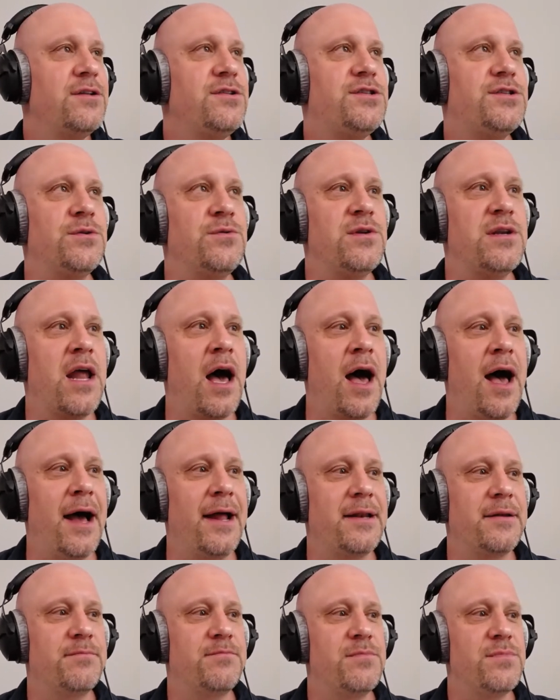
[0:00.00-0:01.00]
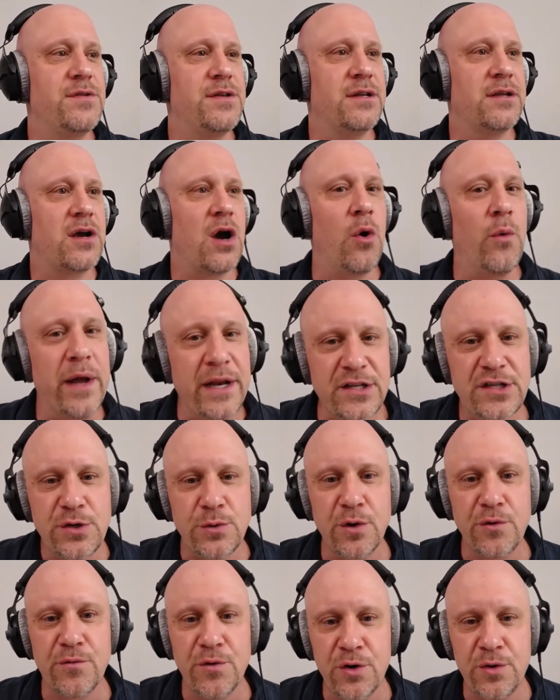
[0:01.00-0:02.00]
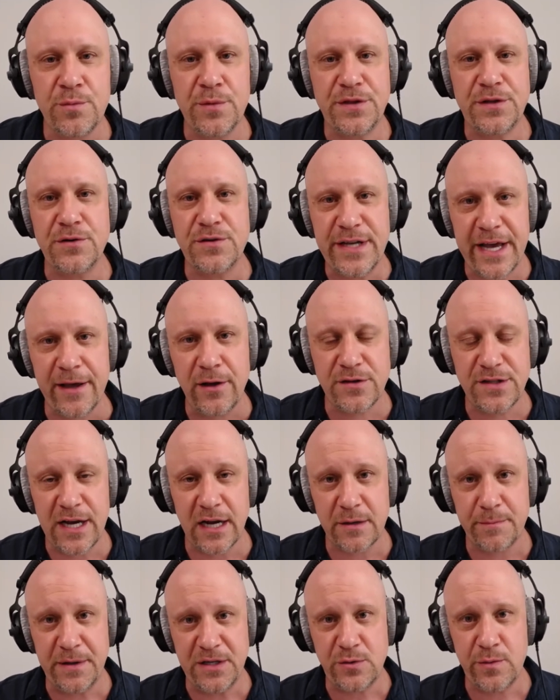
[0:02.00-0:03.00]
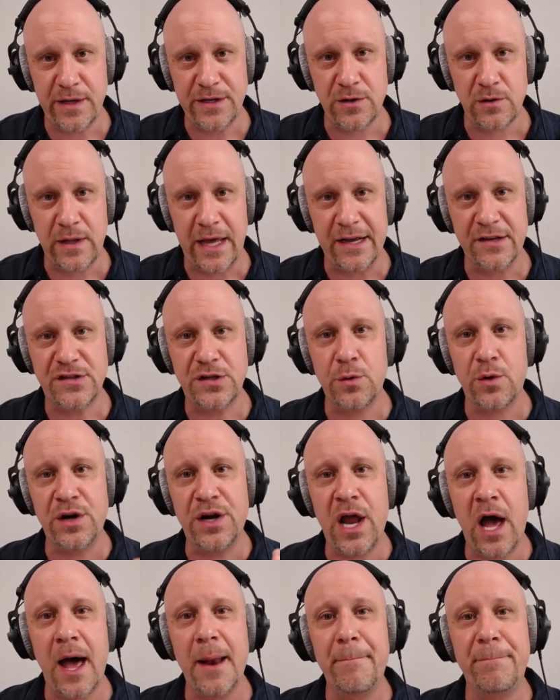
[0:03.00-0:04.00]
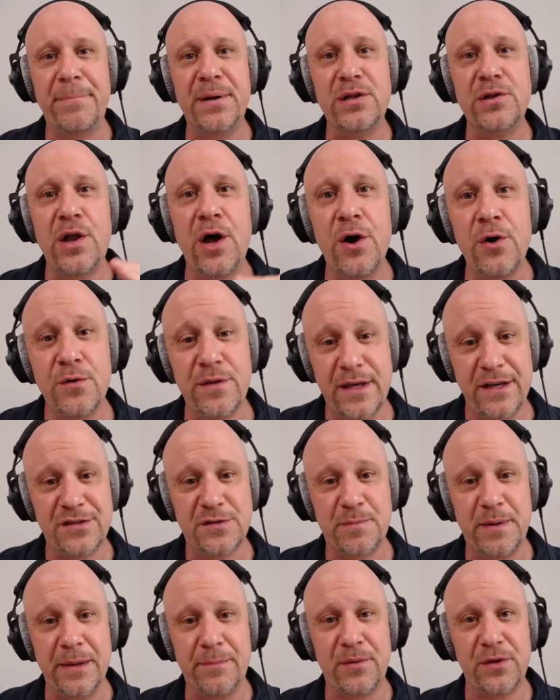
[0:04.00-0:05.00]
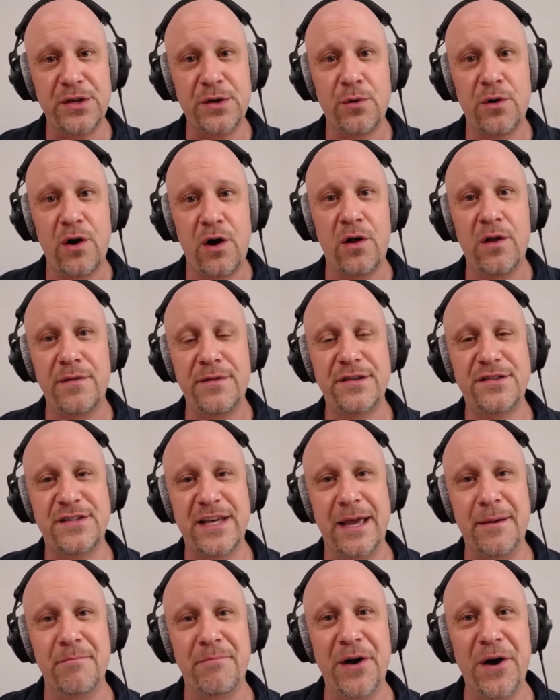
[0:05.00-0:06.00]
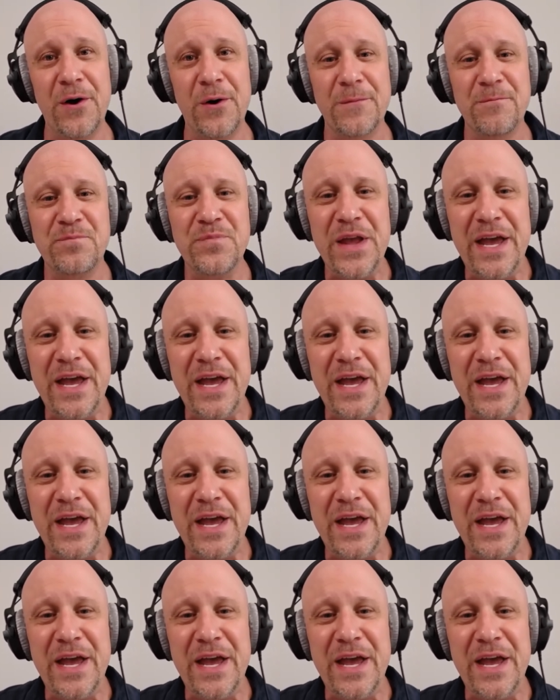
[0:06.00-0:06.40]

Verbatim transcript: do not go into a room with your tail tucked between your legs. You are not below these people. You are all in the same boat.